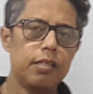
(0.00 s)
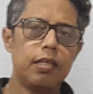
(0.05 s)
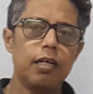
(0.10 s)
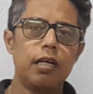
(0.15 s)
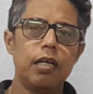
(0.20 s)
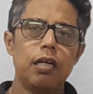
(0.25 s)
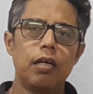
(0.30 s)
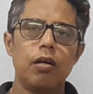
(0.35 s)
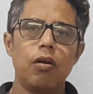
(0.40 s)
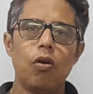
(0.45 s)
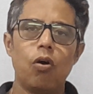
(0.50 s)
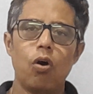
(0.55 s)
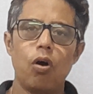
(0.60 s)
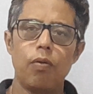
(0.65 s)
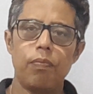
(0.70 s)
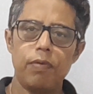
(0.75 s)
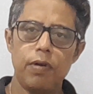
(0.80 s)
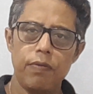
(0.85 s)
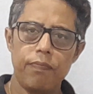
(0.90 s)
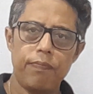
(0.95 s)
is the
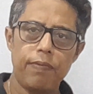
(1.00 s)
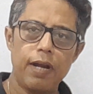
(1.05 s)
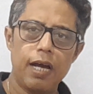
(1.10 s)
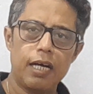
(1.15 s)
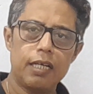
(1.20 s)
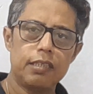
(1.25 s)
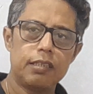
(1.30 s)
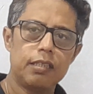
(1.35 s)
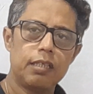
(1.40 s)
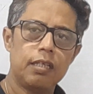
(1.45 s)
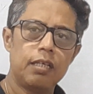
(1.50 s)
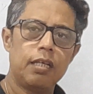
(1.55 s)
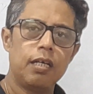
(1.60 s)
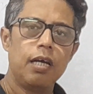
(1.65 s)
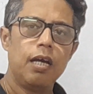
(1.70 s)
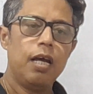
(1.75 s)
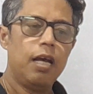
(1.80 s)
law of refraction